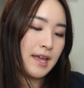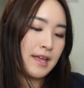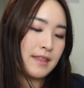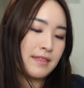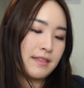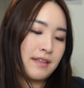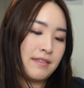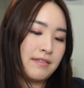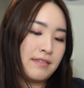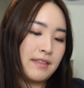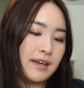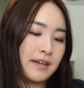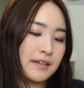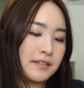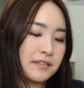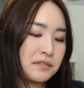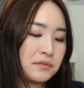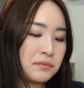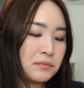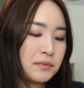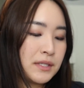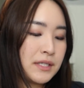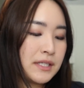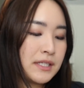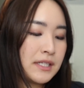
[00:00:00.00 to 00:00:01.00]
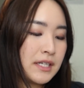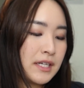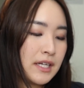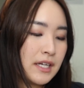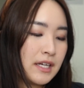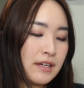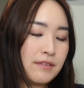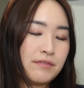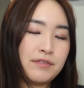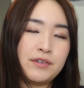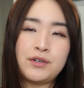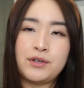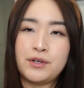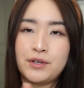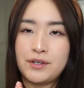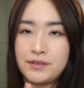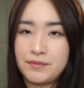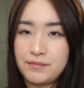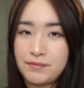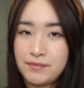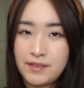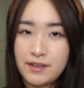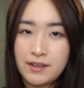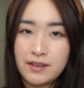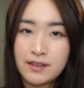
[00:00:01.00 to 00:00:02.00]
The next one, if you're
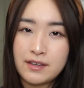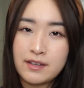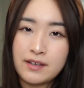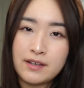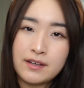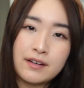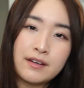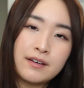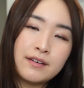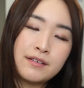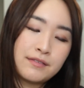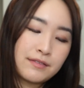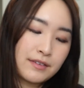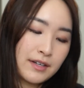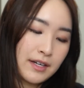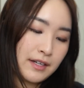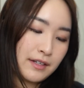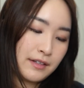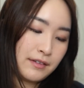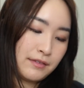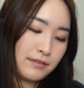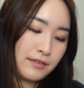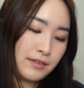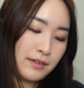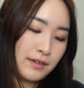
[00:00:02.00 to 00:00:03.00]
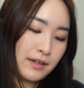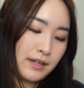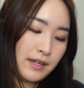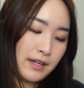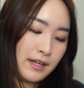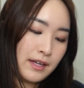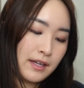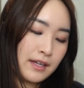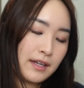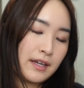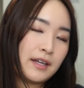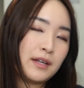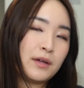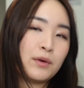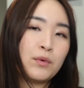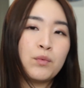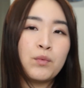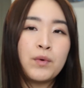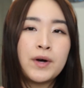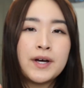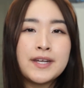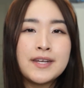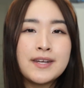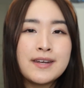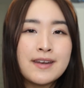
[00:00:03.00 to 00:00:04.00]
thinking of kind of getting
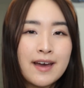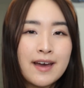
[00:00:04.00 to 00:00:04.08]
one